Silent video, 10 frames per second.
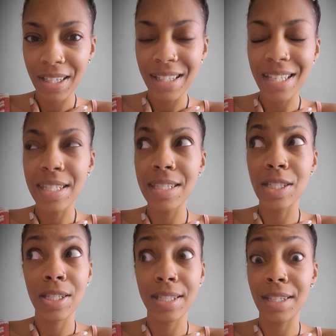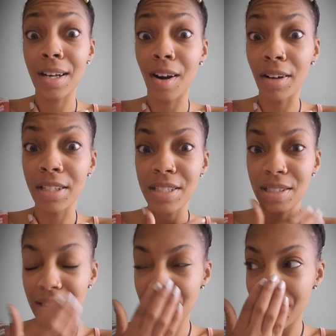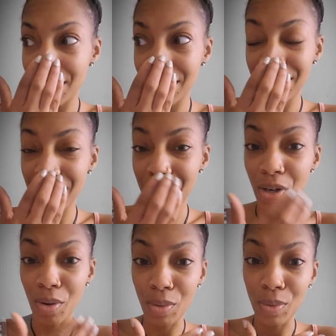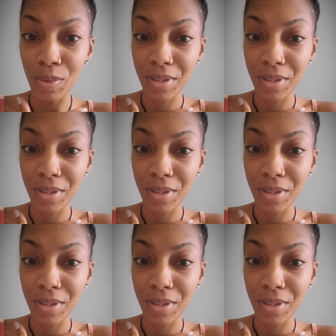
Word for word: This is just an honest, you know,